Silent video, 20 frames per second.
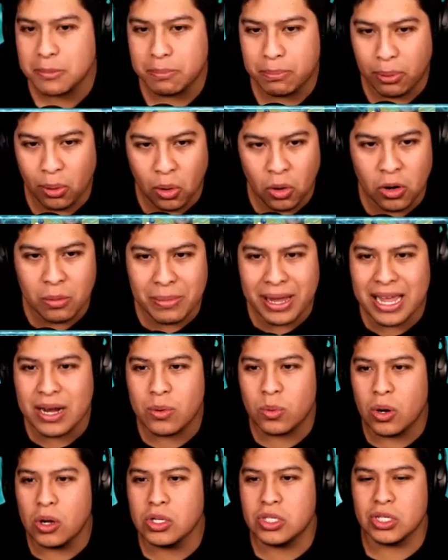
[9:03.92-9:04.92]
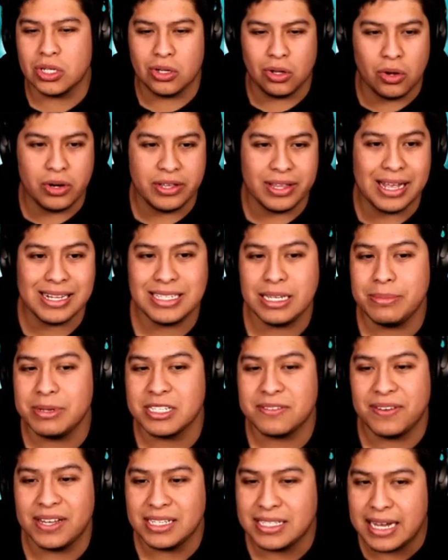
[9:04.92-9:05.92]
Poor man road to glory. That team is
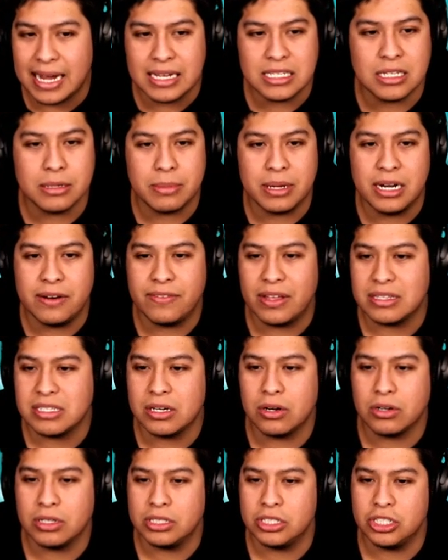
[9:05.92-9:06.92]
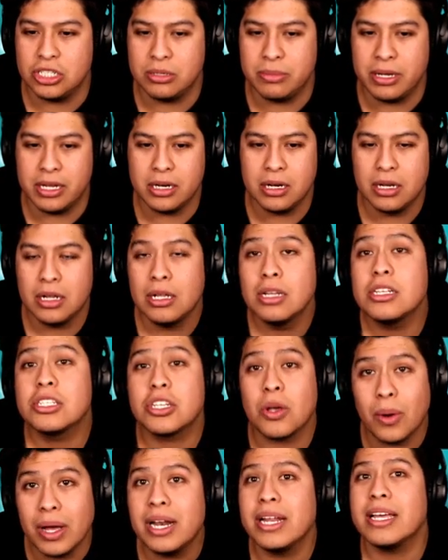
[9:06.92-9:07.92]
fantastic, man. If that's an RTG, man. Let's go
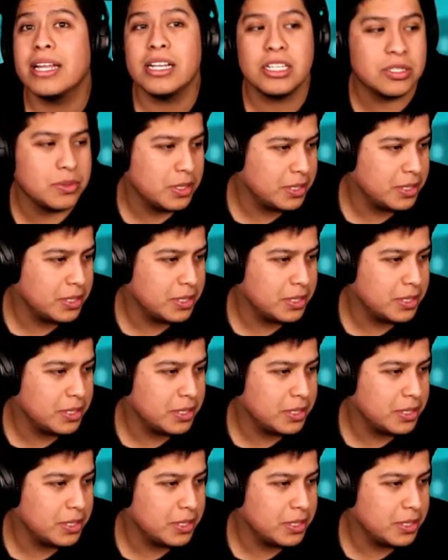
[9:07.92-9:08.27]
ahead and get into it.